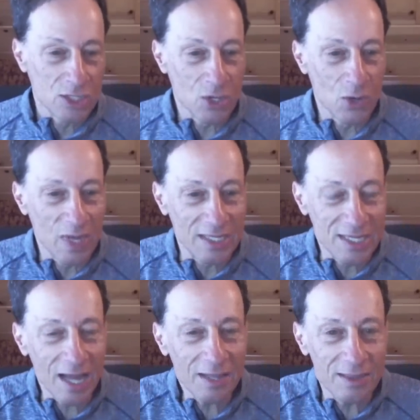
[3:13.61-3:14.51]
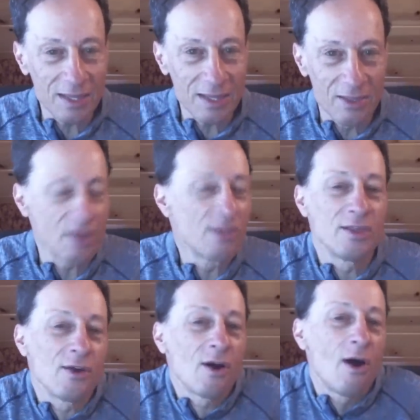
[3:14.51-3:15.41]
So it's not,
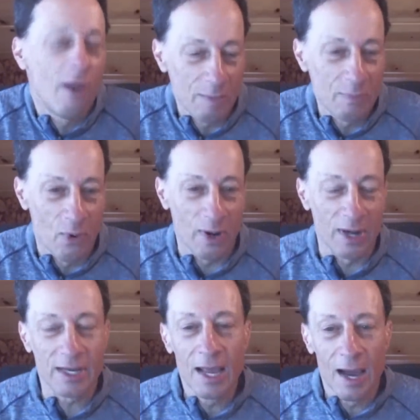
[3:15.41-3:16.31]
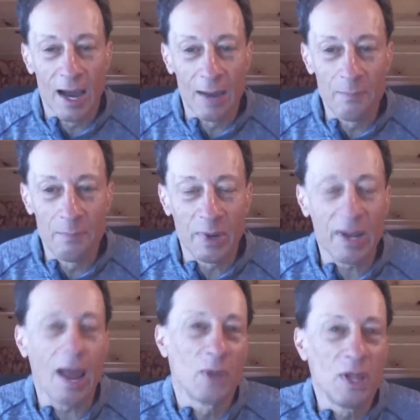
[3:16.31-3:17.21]
they're all important.
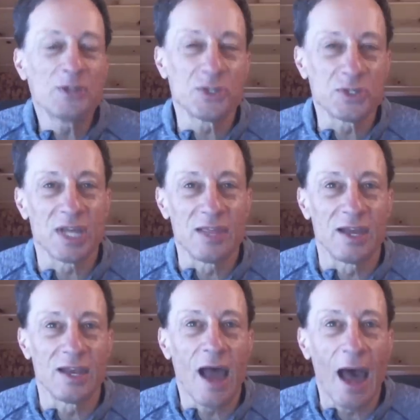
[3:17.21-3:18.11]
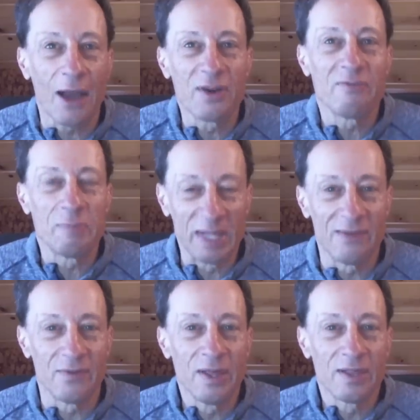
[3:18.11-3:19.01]
But I will also say that I don't even
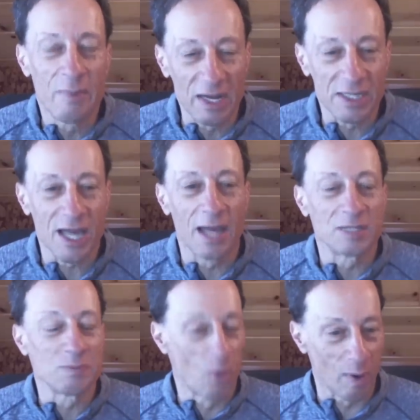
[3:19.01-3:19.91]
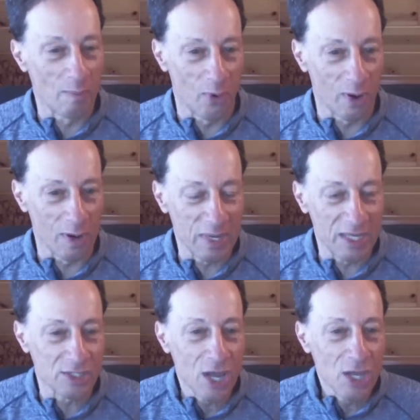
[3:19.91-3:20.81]
believe the mental side is more important,
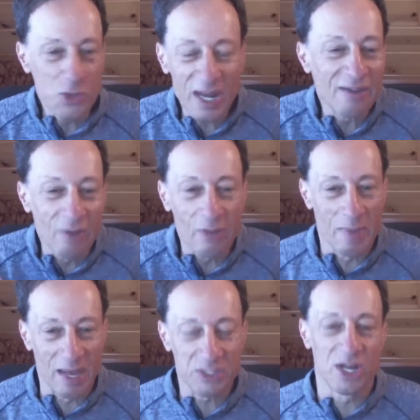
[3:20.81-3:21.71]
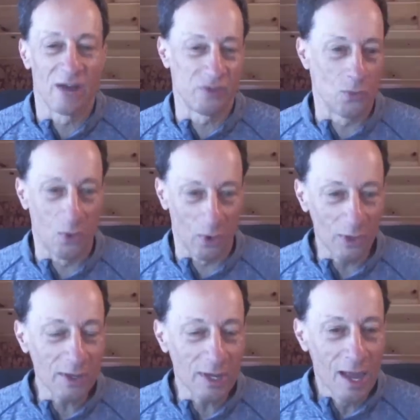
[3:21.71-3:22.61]
because you can have all the mental stuff in the
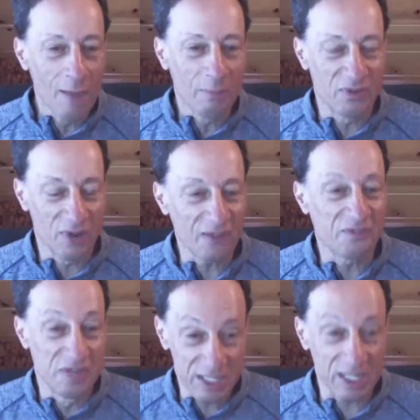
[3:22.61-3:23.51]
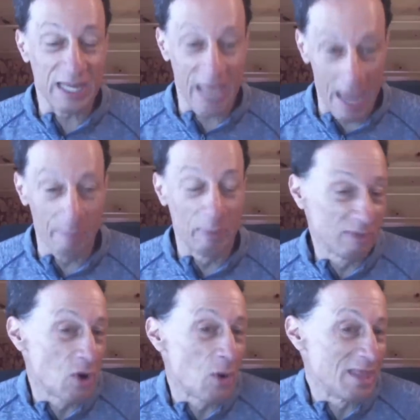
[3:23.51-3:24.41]
world, but if you're not physically
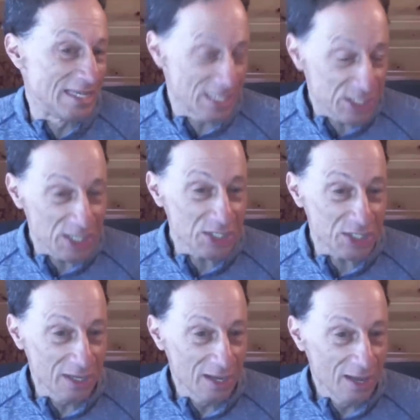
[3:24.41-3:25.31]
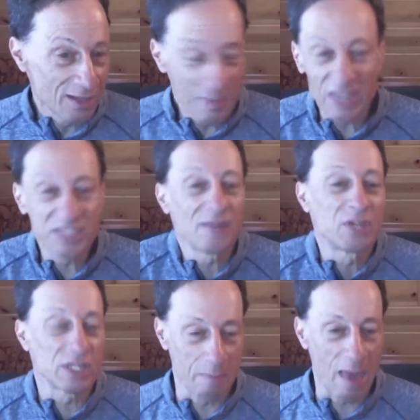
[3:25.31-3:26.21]
capable of going the distance, the mental stuff
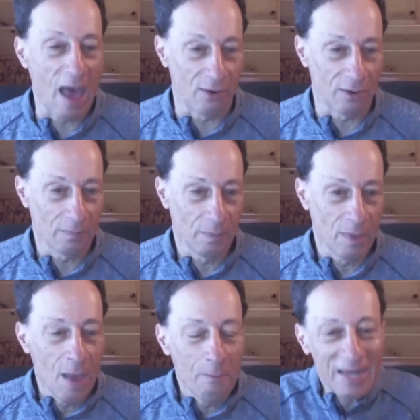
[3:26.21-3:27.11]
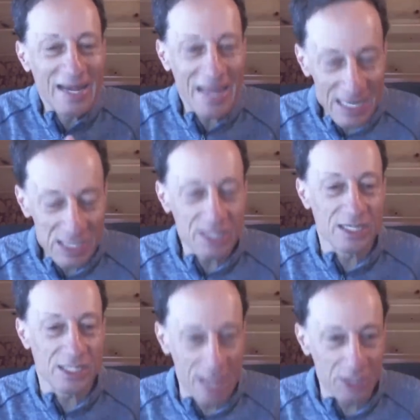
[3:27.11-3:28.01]
doesn't matter. But it is an
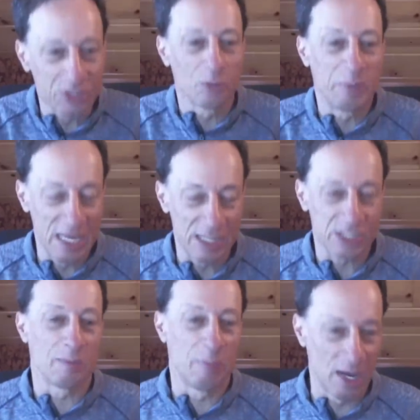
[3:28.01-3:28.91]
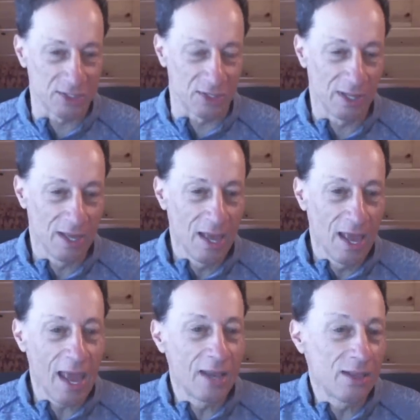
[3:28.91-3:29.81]
essential piece of the puzzle.
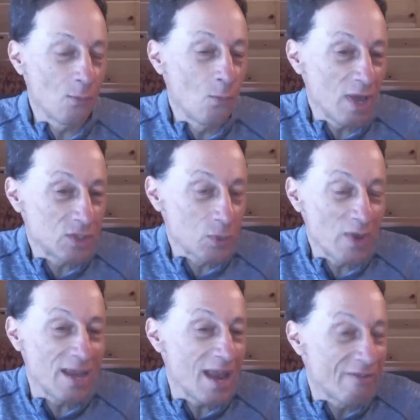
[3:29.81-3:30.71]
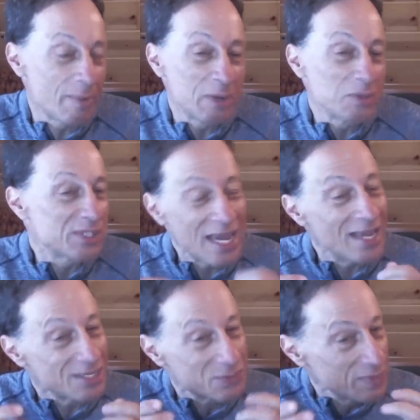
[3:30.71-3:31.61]
And it's one that everybody will
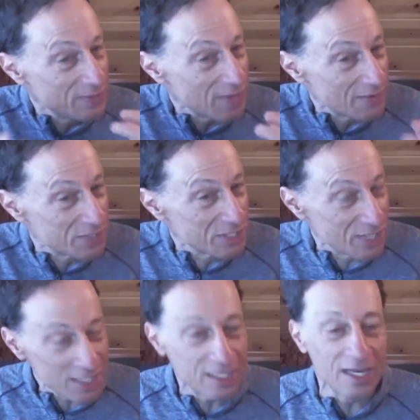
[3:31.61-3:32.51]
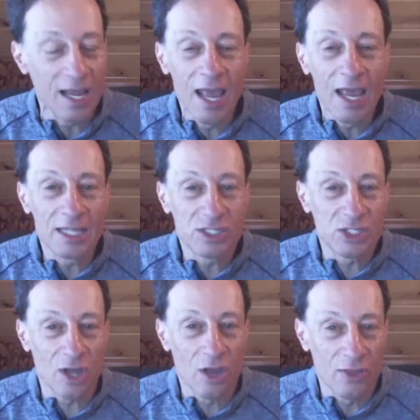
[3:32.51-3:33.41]
say, as I've suggested,
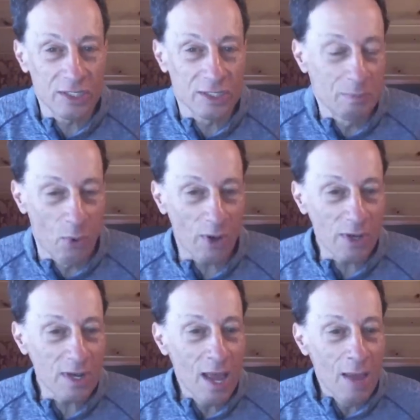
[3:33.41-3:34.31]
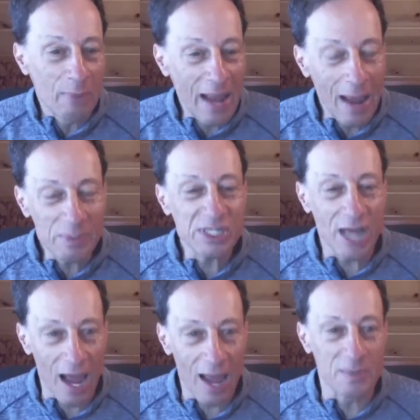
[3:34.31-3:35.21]
that's important, but how much
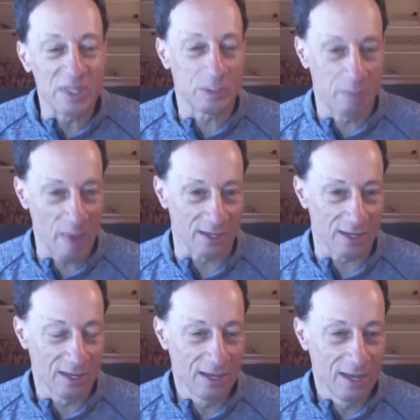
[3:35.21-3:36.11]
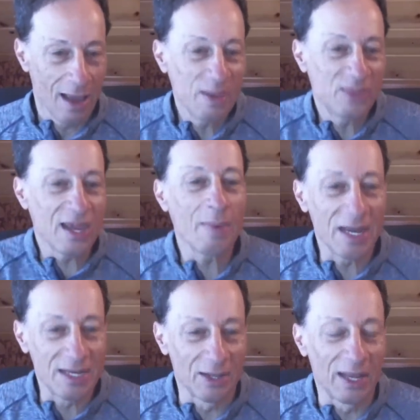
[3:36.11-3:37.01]
time is spent? I mean, think
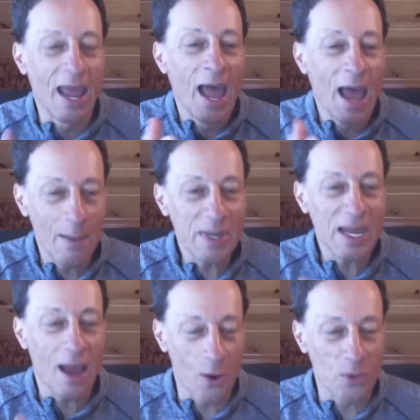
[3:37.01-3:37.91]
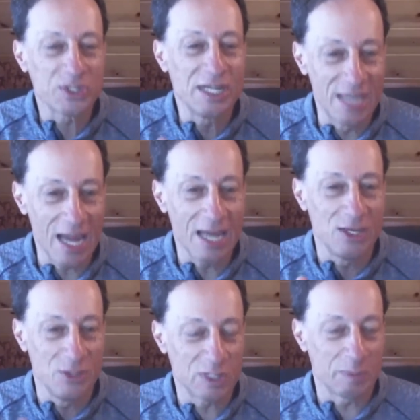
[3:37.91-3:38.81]
about it, Dylan. How many hours a day
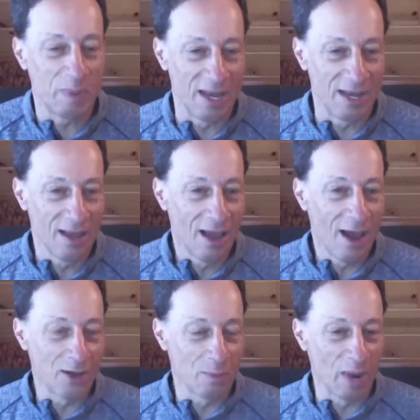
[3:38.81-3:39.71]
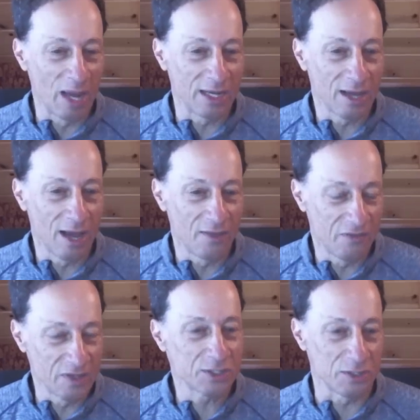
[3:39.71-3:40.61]
do you spend on your bike on the
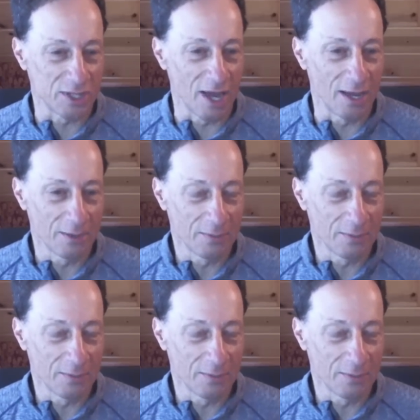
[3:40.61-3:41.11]
physical side?